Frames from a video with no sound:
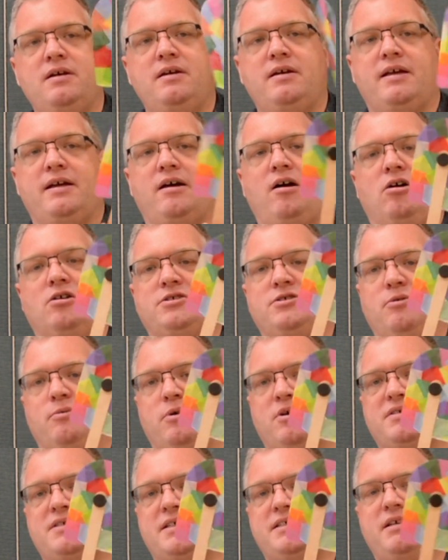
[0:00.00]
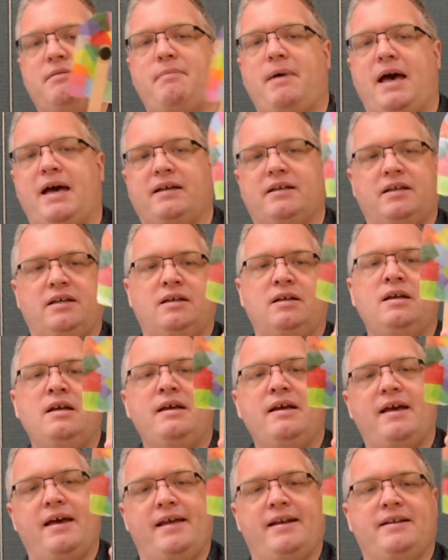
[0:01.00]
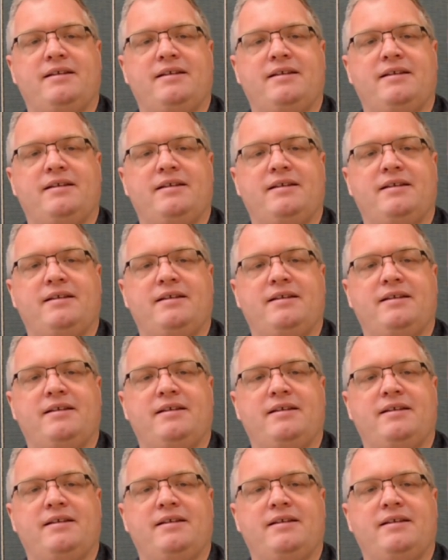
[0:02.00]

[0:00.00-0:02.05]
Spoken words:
It also works as a magnet and